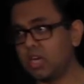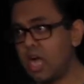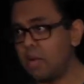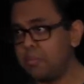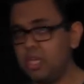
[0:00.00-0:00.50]

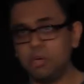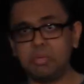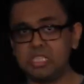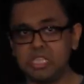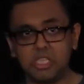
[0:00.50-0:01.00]
copy, your
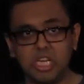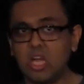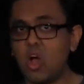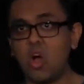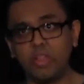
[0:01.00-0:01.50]

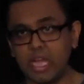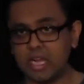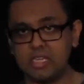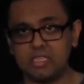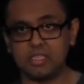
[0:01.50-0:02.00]
positioning, all that
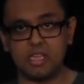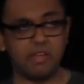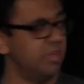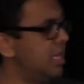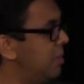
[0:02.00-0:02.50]
kinds of
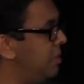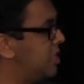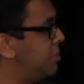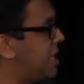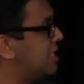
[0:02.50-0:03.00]
stuff, because
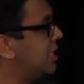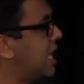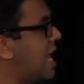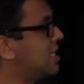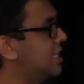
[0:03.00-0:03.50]
you're basically
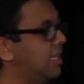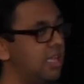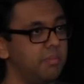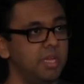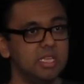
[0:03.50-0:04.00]
asking
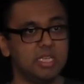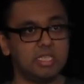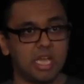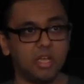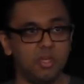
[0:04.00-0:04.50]
them to
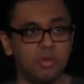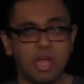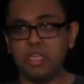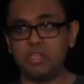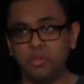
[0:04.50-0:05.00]
tell you
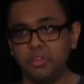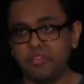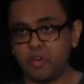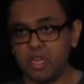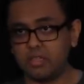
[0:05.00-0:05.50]
how they told their
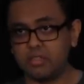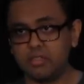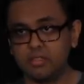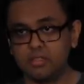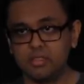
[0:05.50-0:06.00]
friend.
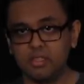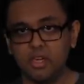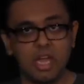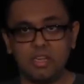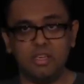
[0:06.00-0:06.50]

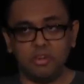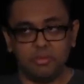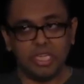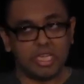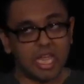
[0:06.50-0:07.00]
You don't
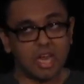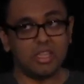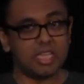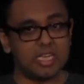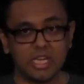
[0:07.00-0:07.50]
really care
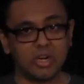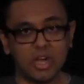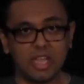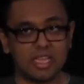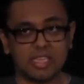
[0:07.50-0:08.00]
that they did or
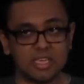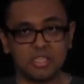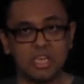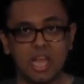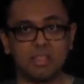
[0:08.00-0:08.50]
not. That's
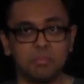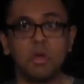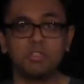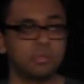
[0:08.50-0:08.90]
actually not the most